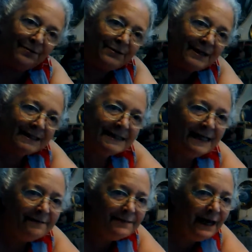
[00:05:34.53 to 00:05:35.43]
you can see
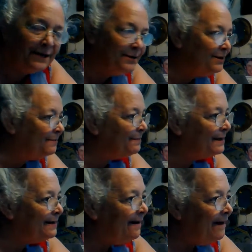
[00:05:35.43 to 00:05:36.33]
them that good,
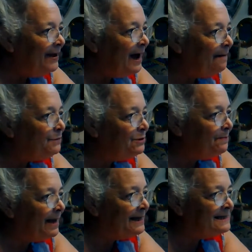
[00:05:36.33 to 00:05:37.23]
but I'm doing the
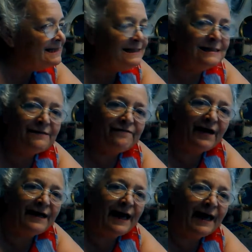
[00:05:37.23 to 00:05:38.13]
best. This is
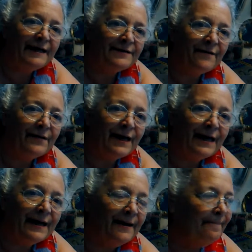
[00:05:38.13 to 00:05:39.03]
Fred Hayes over
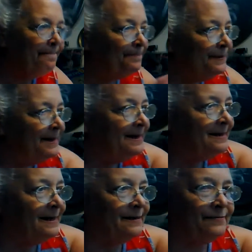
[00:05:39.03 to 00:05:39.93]
here.
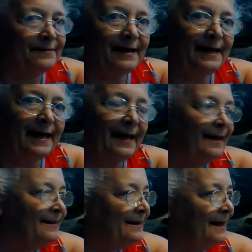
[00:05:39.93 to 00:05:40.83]
That's Fred
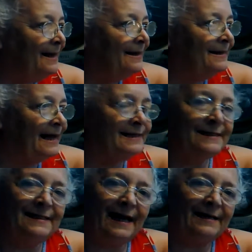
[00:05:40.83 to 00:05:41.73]
Hayes.
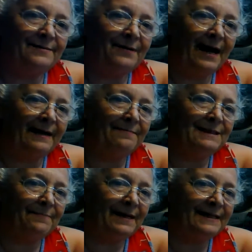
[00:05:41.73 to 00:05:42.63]
That's Jack Swagget,
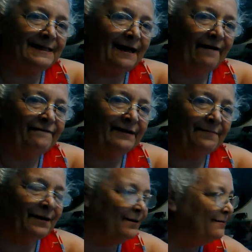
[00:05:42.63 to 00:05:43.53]
Mr. Big Stuff in the
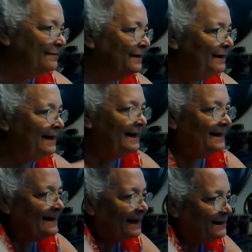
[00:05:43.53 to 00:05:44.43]
middle.
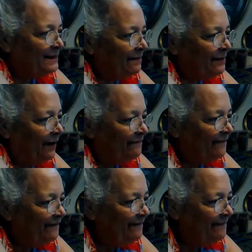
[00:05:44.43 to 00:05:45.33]
That's Jim
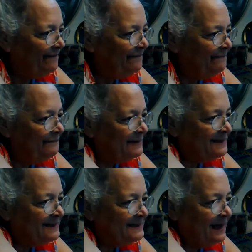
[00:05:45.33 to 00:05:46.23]
Lovell. This
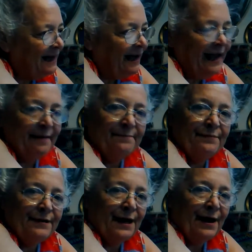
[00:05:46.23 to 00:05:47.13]
is
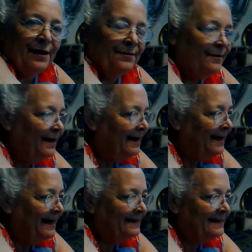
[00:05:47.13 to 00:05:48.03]
Embryo.
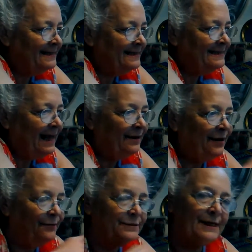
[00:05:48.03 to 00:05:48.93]
And this is
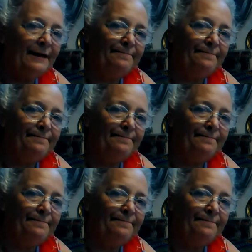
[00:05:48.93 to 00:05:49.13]
Zygote.